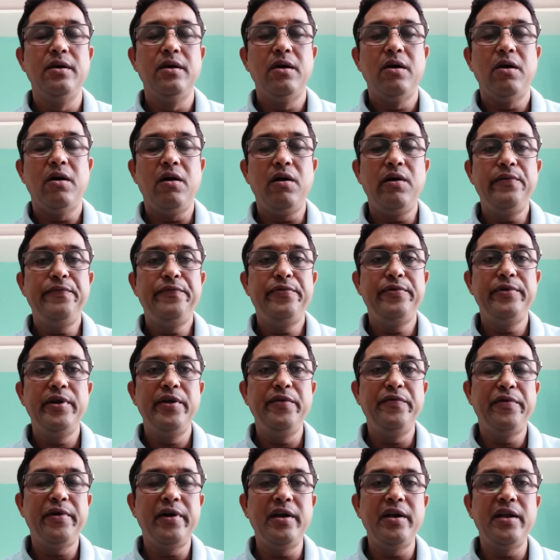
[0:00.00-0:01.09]
of
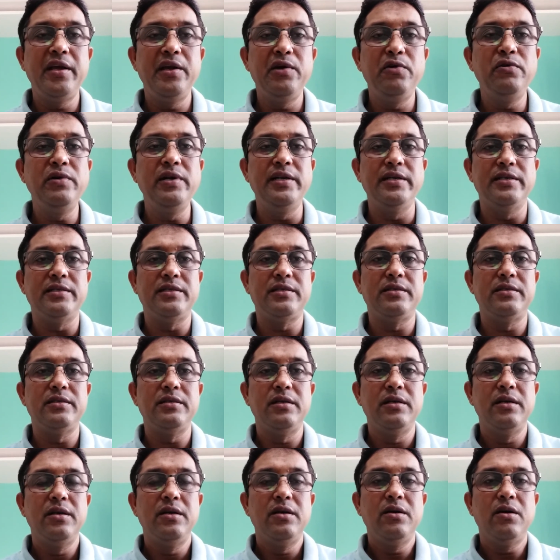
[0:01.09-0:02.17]
different units
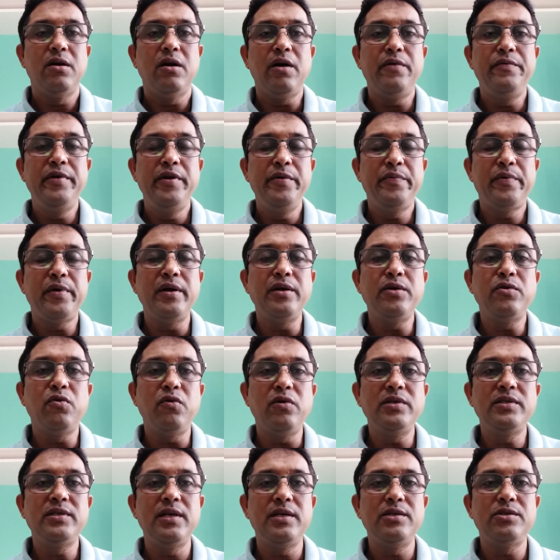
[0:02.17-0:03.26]
of different
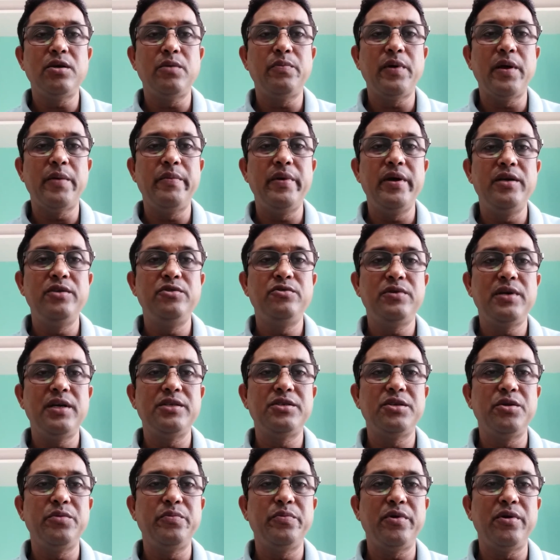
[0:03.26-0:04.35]
courses of MA
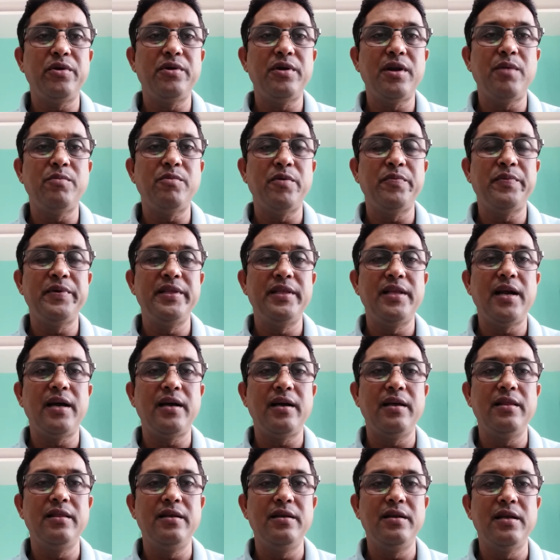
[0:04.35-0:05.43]
education program of Indira
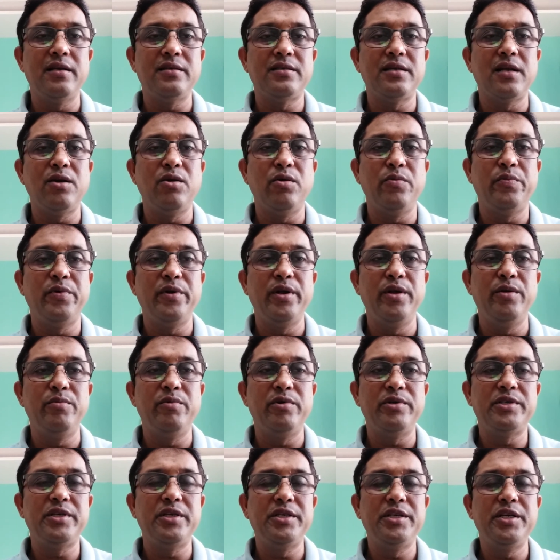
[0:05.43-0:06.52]
Gandhi National Open
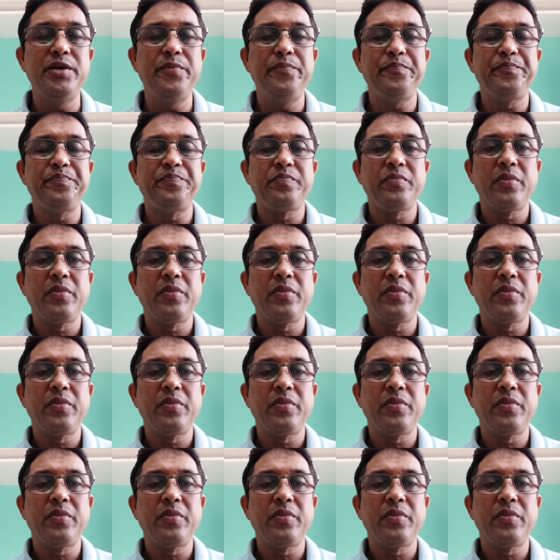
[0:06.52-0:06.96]
University.